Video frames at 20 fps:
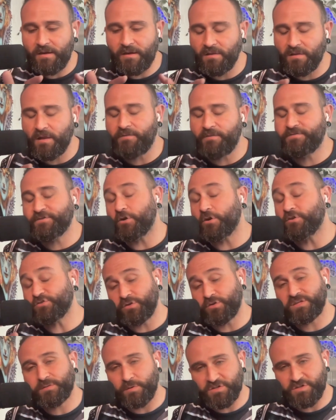love is
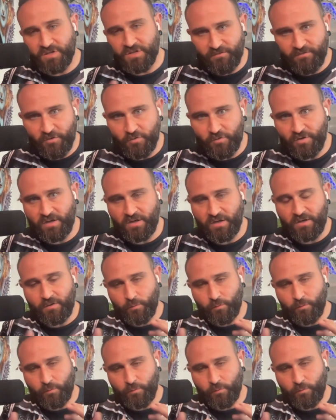also an expression of unity